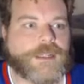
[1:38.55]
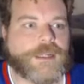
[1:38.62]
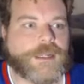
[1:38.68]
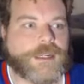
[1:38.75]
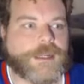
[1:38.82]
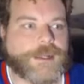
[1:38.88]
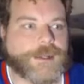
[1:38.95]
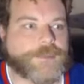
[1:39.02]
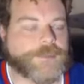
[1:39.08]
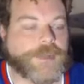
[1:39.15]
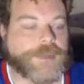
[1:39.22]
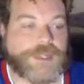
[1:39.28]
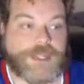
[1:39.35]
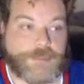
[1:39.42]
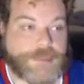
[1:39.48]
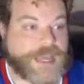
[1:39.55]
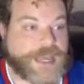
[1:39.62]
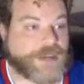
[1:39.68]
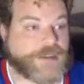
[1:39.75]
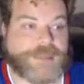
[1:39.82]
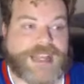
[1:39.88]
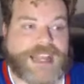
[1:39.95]
Um, but they
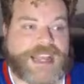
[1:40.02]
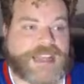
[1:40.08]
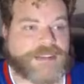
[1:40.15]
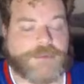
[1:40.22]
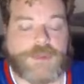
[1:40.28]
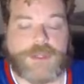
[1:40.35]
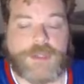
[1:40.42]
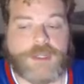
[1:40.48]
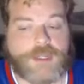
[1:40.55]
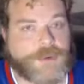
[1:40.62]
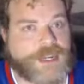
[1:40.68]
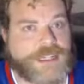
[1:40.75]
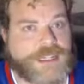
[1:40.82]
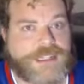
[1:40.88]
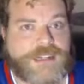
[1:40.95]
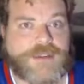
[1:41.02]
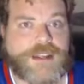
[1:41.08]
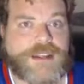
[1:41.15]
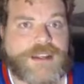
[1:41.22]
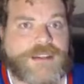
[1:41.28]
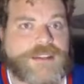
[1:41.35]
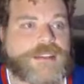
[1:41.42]
battled back with a great
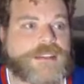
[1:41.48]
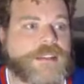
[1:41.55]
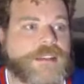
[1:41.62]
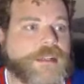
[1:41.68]
defense,